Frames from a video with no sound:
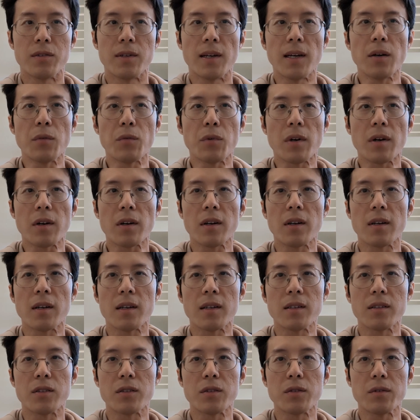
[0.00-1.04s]
Today we're
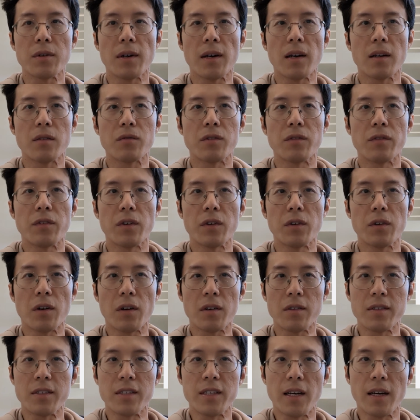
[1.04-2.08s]
gonna do a review
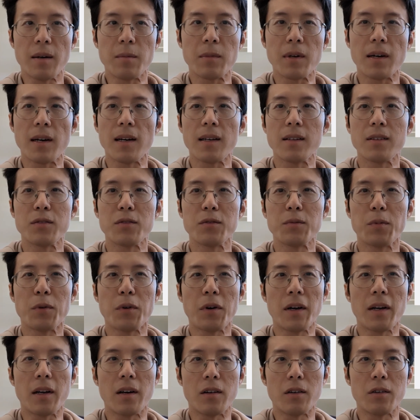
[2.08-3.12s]
on Gemini
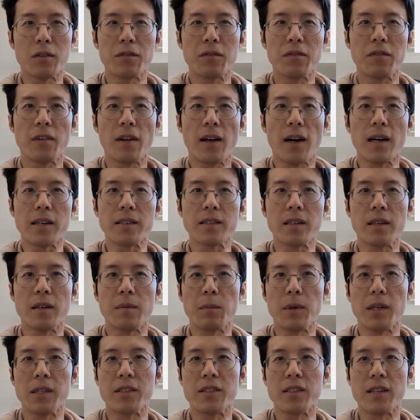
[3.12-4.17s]
2.0 Flash
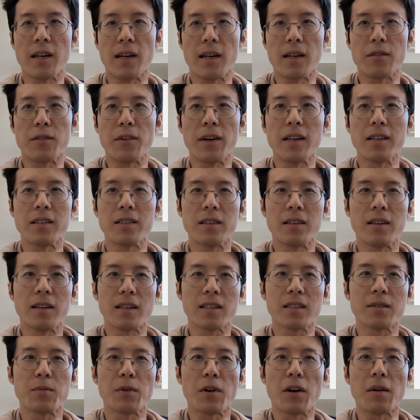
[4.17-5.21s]
Image Generation
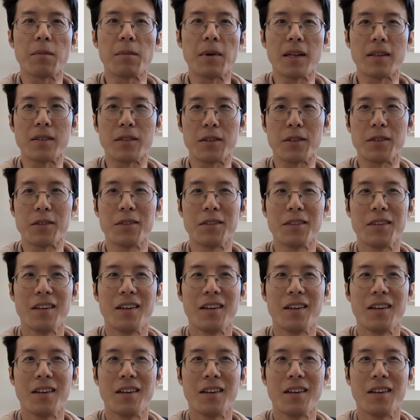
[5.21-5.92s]
Experimental.